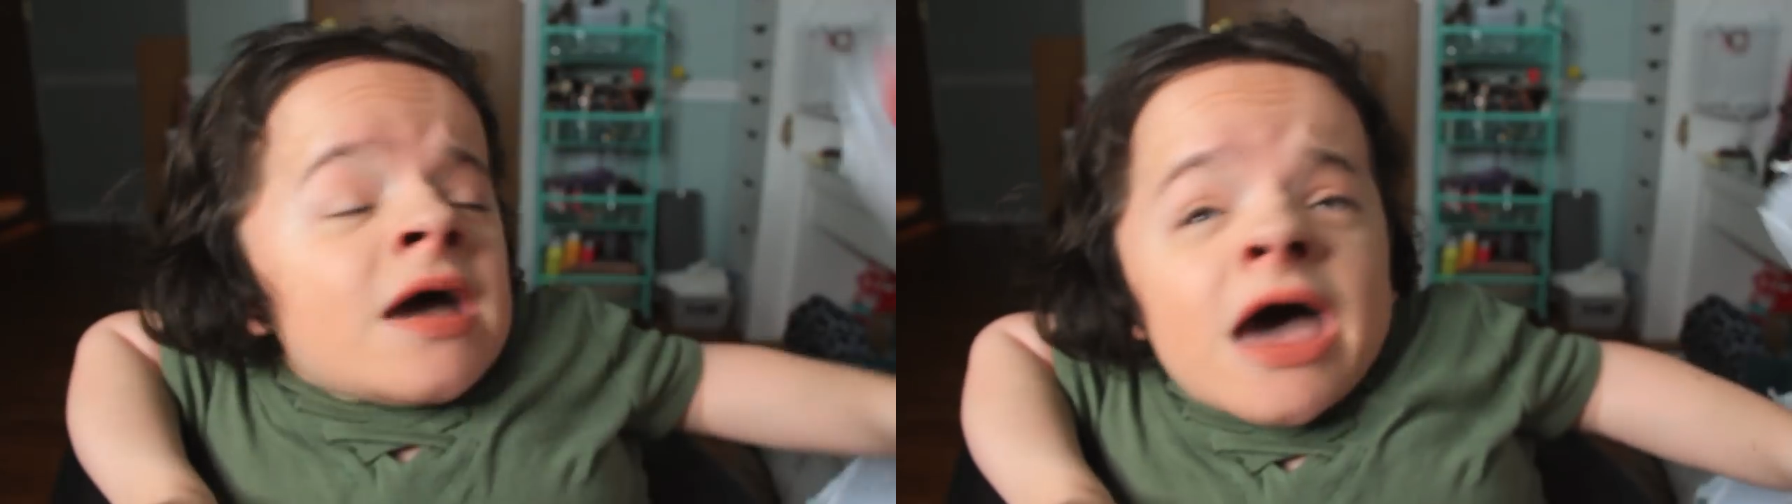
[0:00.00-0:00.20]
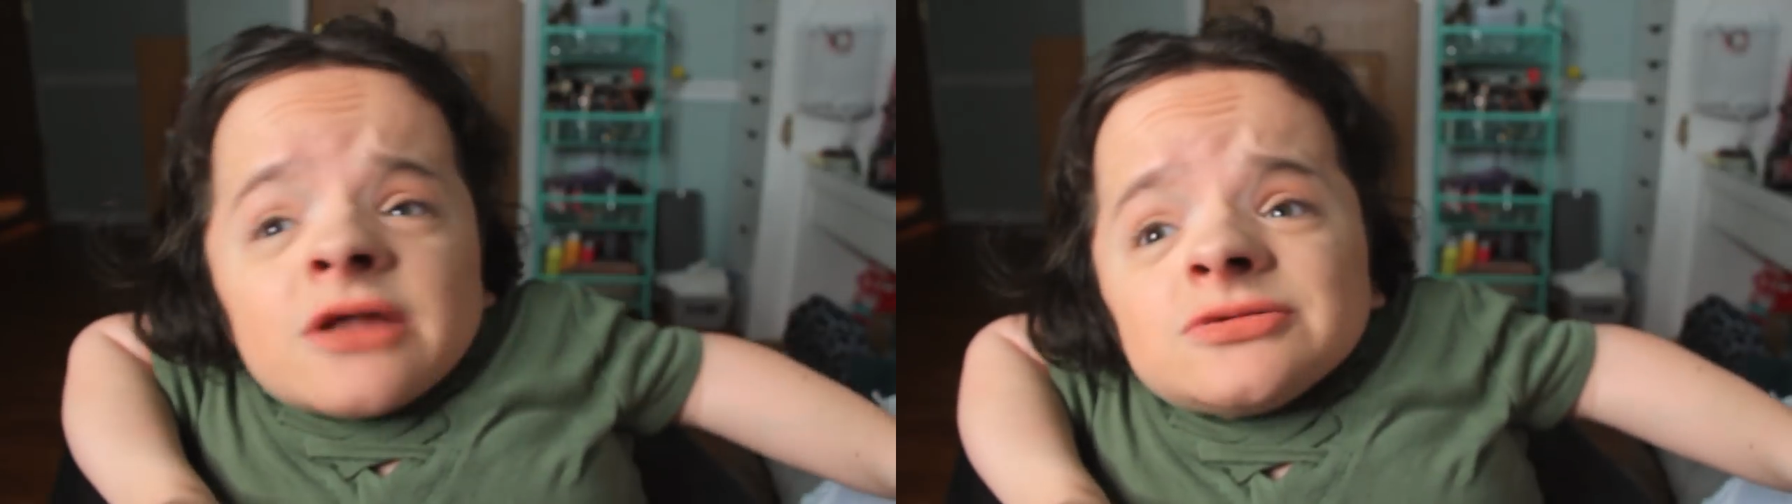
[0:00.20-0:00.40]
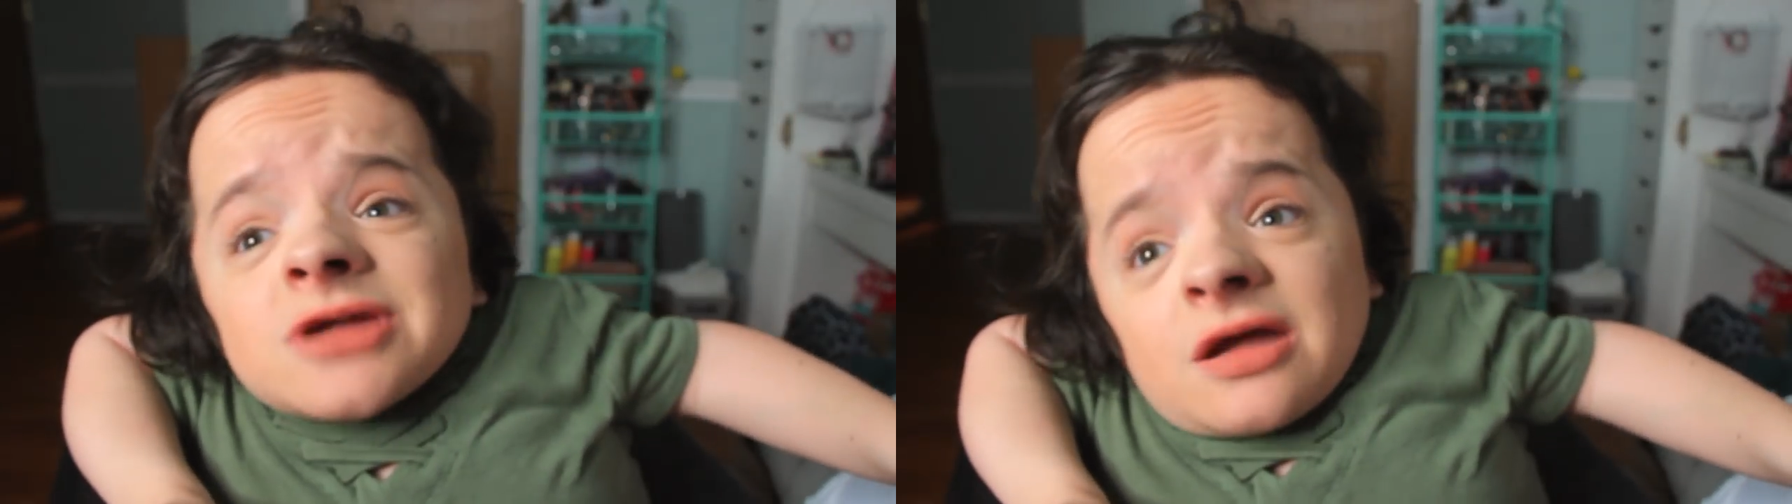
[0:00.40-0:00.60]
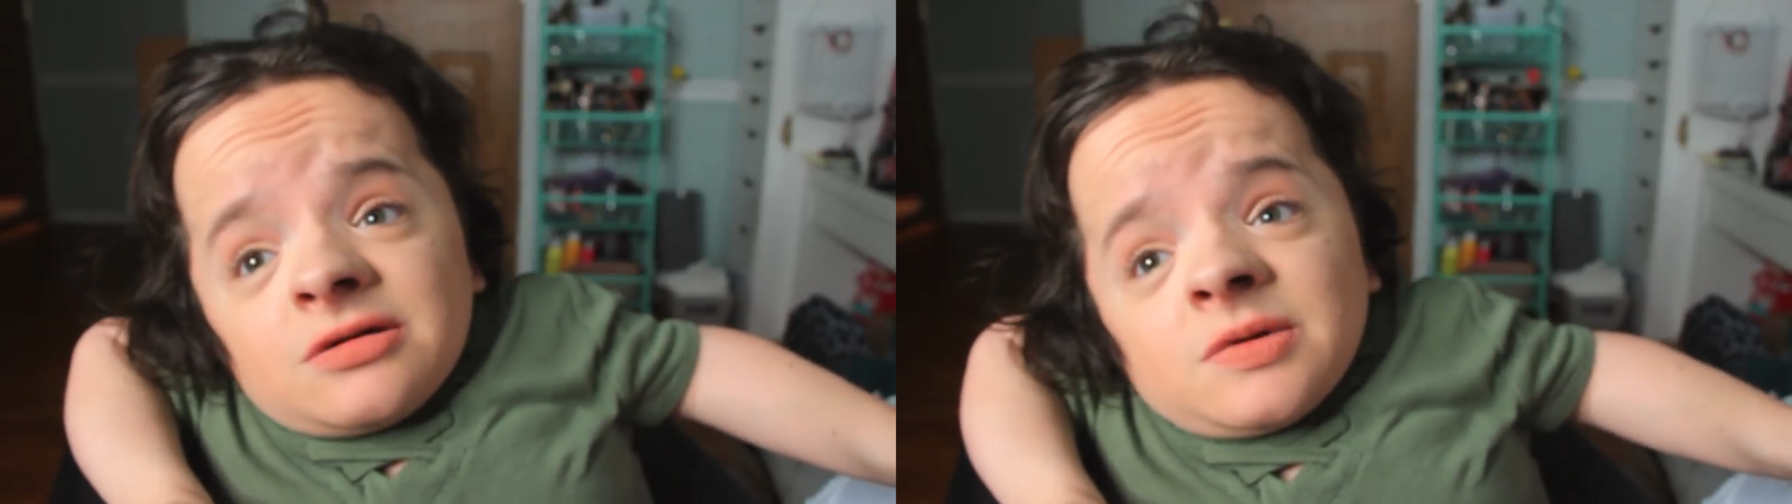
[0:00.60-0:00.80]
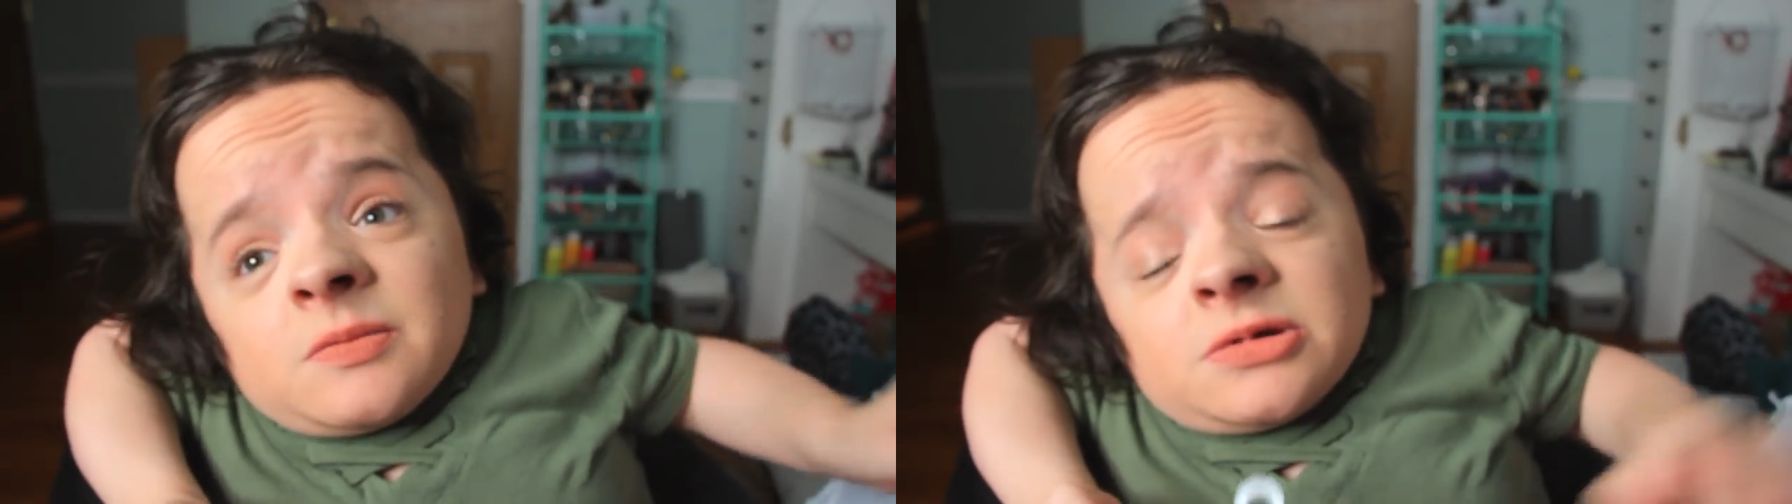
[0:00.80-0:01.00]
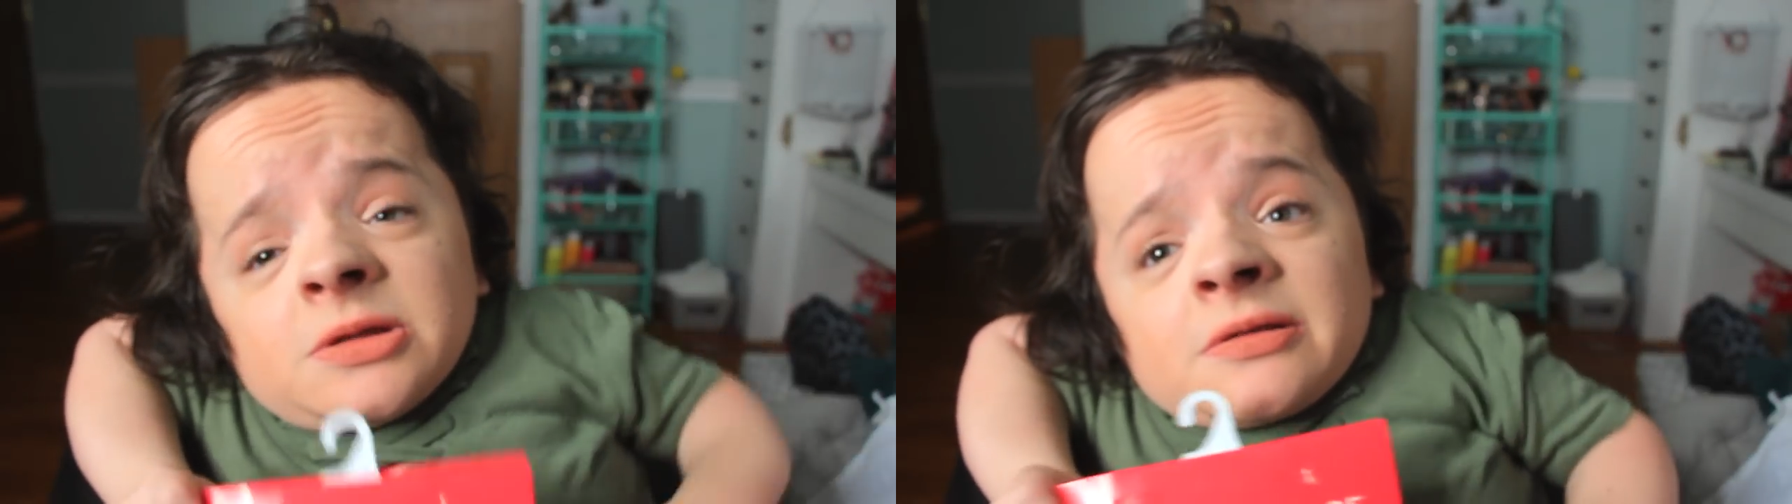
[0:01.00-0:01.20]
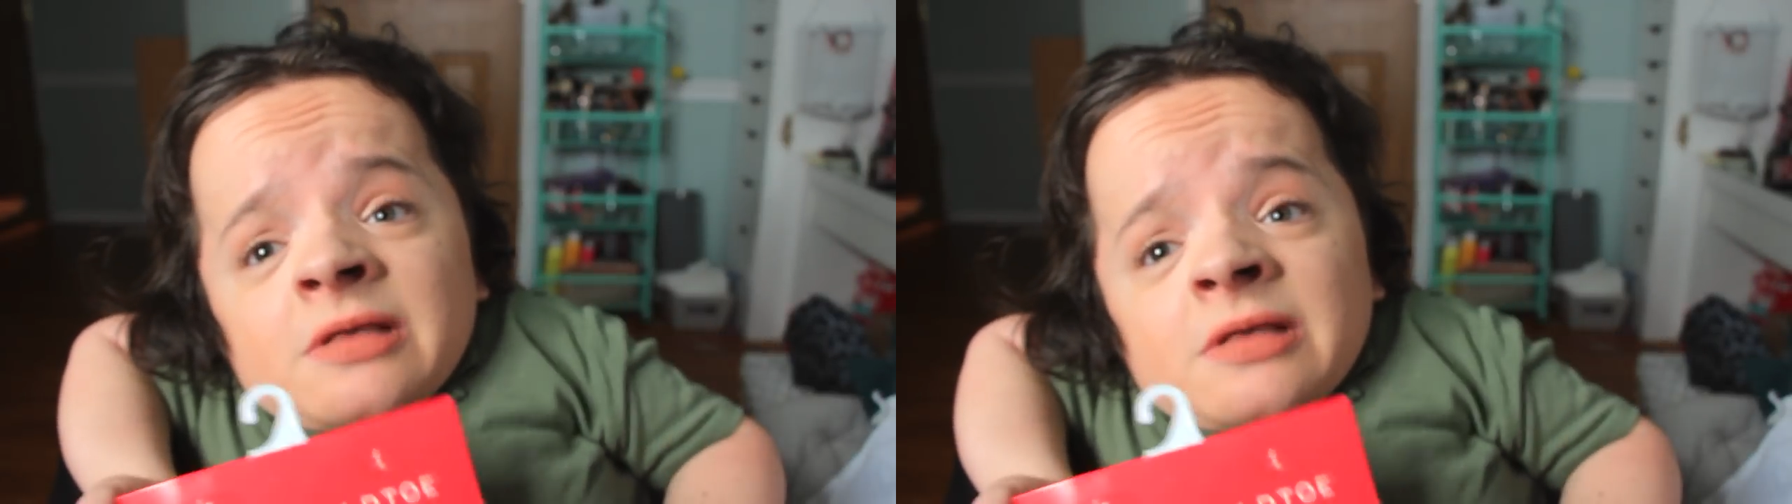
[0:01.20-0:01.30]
I do not remember their